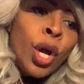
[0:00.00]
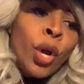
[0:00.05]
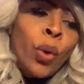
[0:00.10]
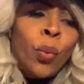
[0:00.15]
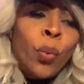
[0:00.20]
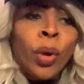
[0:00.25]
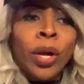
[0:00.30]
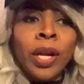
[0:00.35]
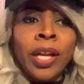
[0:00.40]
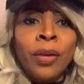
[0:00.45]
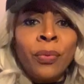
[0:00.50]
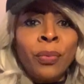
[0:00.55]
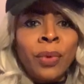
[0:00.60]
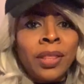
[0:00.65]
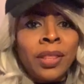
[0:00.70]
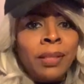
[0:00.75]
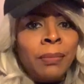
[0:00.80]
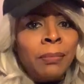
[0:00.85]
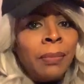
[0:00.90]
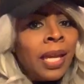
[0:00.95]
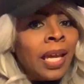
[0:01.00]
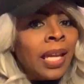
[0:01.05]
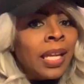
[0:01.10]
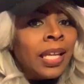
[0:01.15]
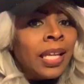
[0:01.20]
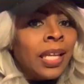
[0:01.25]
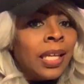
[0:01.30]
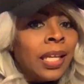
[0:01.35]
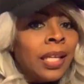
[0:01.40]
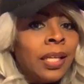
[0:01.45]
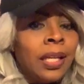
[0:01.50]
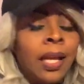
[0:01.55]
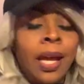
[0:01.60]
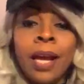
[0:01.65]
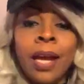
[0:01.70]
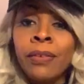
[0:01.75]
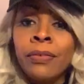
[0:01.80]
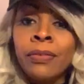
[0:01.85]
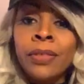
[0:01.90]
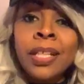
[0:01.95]
working with a mannequin,
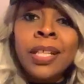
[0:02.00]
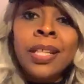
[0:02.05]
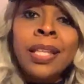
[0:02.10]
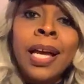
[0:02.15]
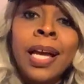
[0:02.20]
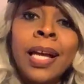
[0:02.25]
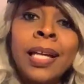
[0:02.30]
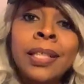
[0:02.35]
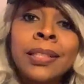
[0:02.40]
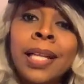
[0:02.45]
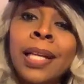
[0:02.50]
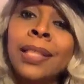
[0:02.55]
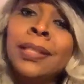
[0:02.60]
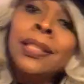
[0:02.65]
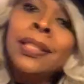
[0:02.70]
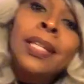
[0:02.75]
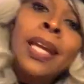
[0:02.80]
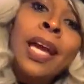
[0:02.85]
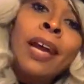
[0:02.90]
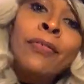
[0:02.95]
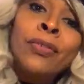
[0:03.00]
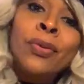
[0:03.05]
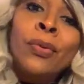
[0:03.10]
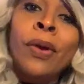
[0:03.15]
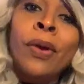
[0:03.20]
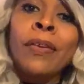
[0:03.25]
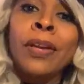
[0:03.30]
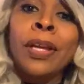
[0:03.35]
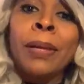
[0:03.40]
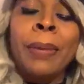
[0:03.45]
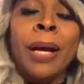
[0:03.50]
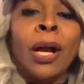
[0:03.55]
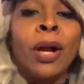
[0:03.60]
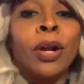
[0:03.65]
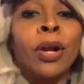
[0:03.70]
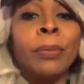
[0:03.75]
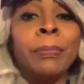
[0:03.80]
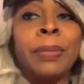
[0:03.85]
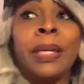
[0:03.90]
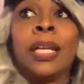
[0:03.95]
I realized I didn't have to worry about
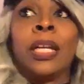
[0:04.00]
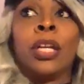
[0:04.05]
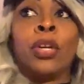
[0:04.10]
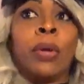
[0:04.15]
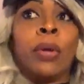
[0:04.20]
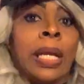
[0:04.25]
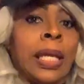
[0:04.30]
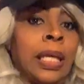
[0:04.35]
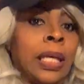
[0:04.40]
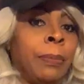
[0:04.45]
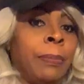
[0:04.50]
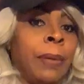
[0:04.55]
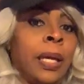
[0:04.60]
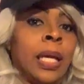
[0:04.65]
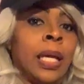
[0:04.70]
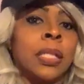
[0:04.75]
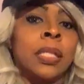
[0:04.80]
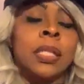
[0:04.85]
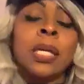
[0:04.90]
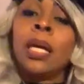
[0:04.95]
her being cranky pants.